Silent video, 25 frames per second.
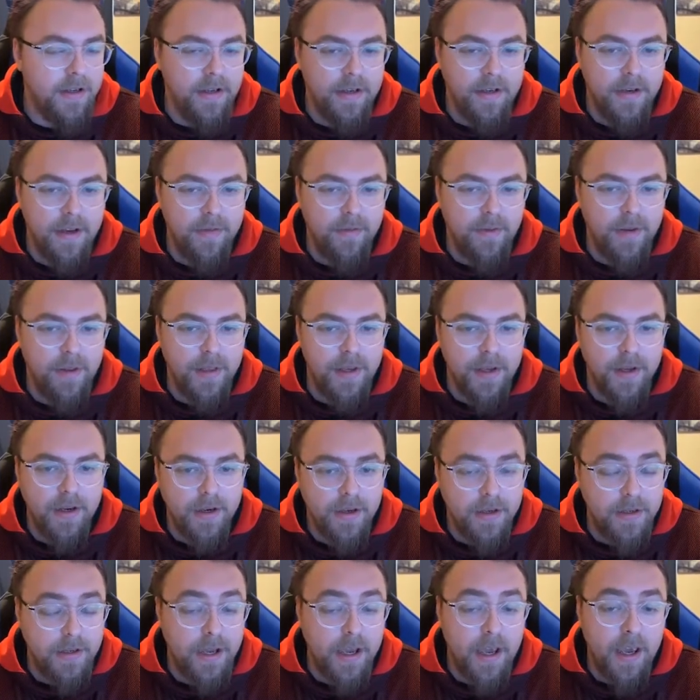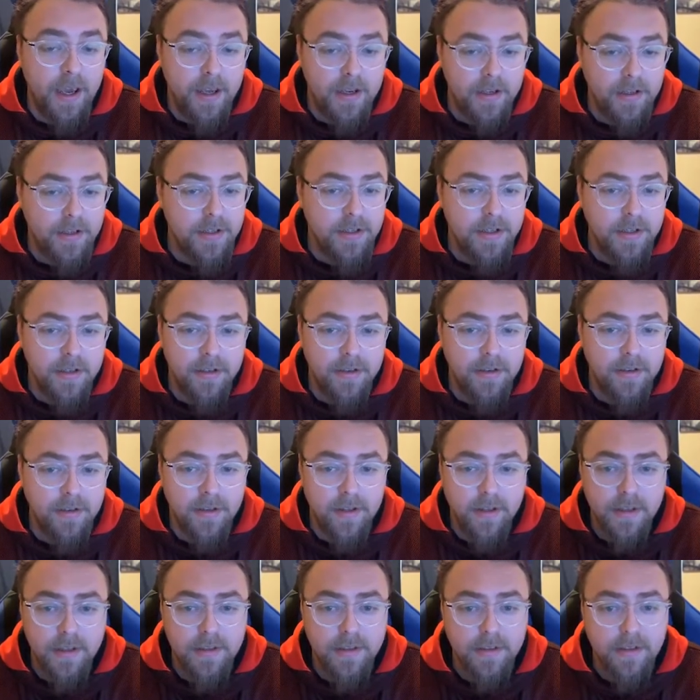and everything attached
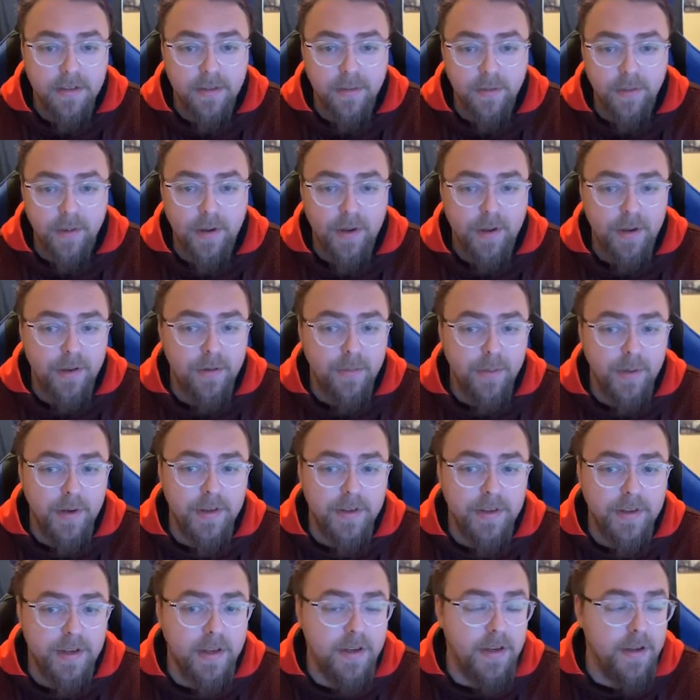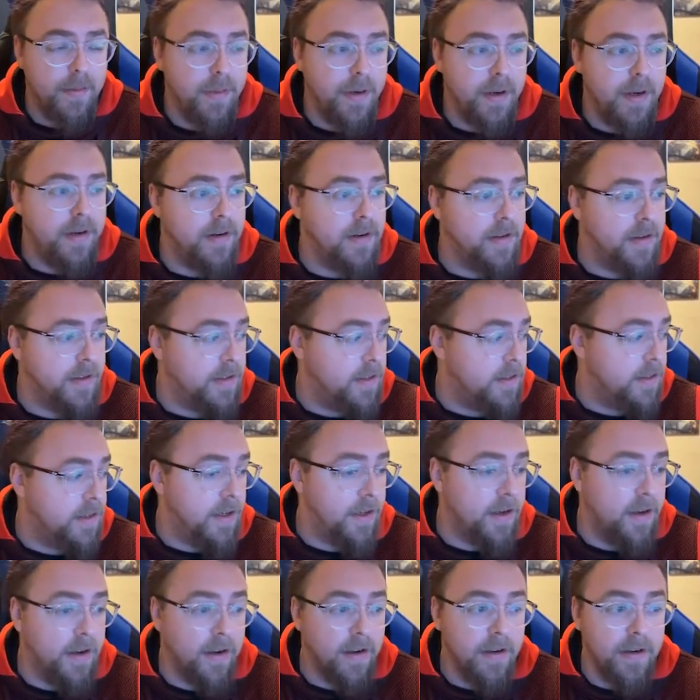to this as well, but it's not up here because it's
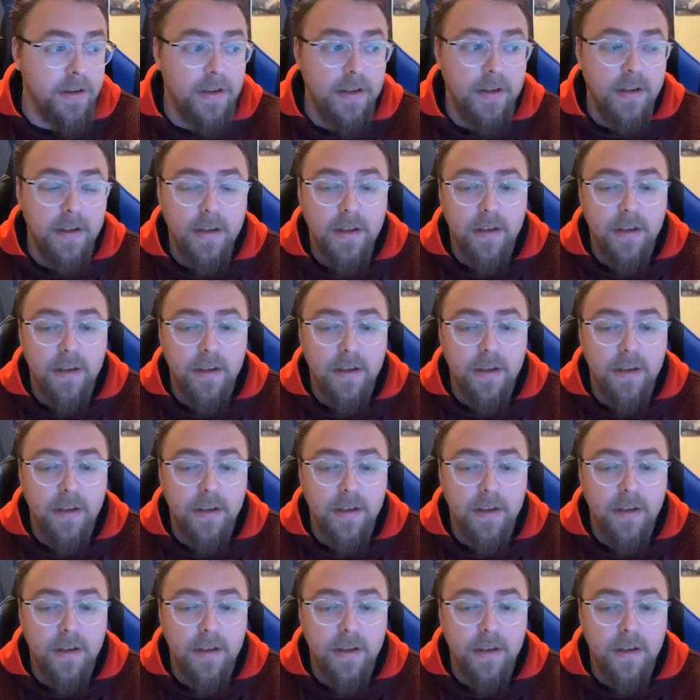not on.